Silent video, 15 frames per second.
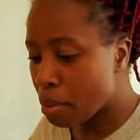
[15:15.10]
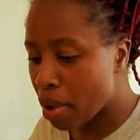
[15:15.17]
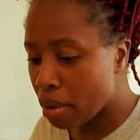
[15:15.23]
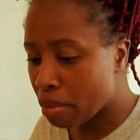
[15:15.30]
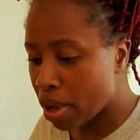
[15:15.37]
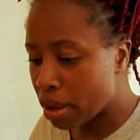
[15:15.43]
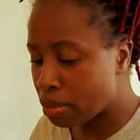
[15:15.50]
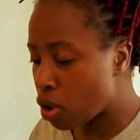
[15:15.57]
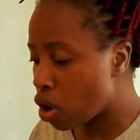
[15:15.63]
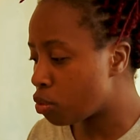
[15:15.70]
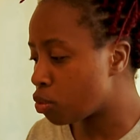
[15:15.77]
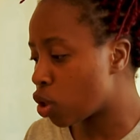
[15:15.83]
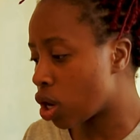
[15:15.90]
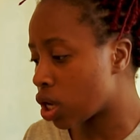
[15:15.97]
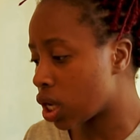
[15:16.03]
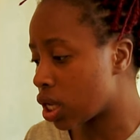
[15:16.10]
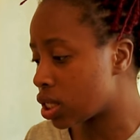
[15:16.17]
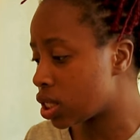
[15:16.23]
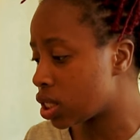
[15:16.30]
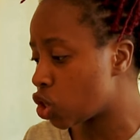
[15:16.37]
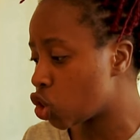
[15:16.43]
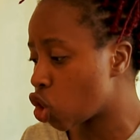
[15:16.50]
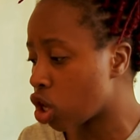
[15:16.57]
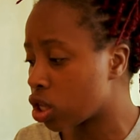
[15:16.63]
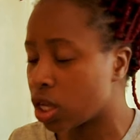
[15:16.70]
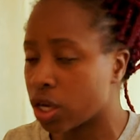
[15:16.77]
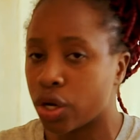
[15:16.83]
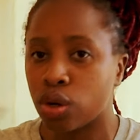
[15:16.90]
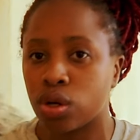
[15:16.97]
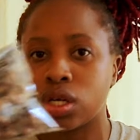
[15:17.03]
my mom got us
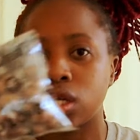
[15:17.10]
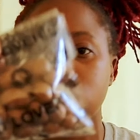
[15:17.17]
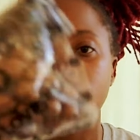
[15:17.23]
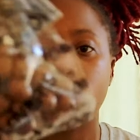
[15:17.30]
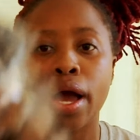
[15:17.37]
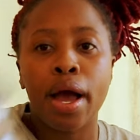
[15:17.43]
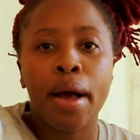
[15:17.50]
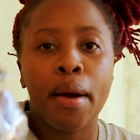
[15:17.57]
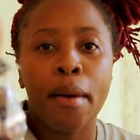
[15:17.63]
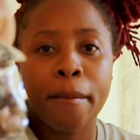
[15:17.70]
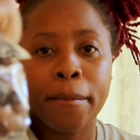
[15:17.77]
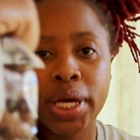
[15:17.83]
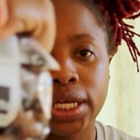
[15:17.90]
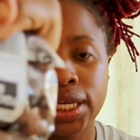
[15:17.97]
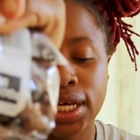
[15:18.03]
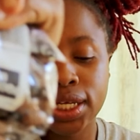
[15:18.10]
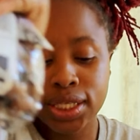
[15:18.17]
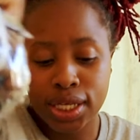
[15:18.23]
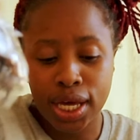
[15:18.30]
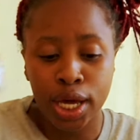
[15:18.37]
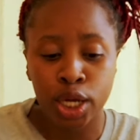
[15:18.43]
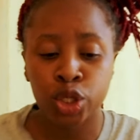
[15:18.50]
chocolate-coated peanuts and